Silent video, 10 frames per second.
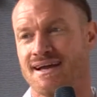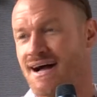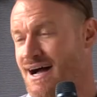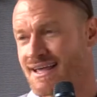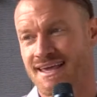
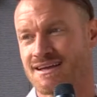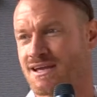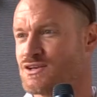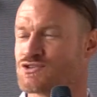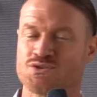I can't
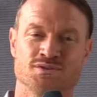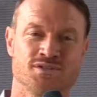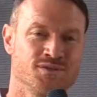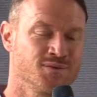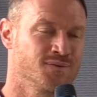control
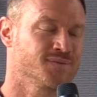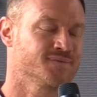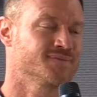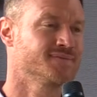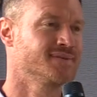you.
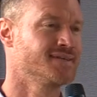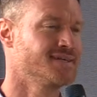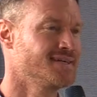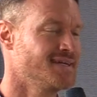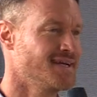
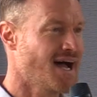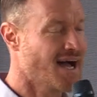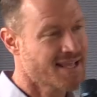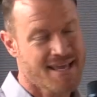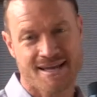I
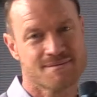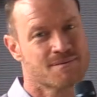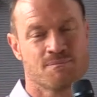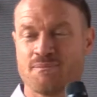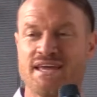can't
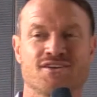make